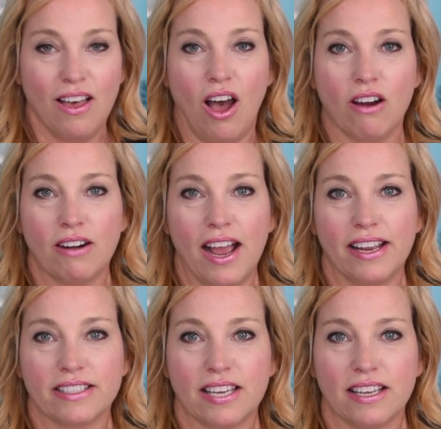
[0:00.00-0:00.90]
All
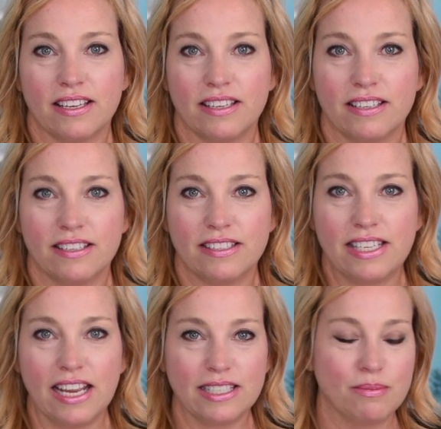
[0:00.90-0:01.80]
right,
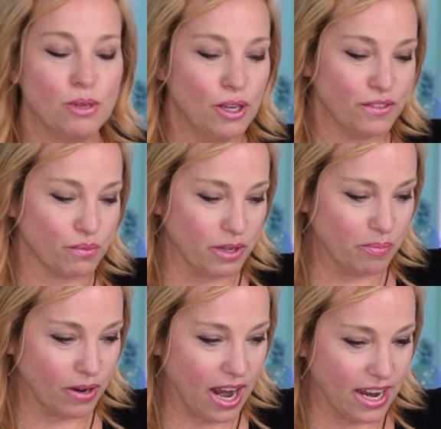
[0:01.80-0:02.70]
dance moves
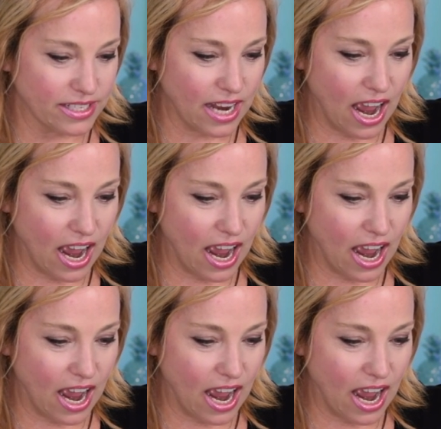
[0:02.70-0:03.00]
reprise.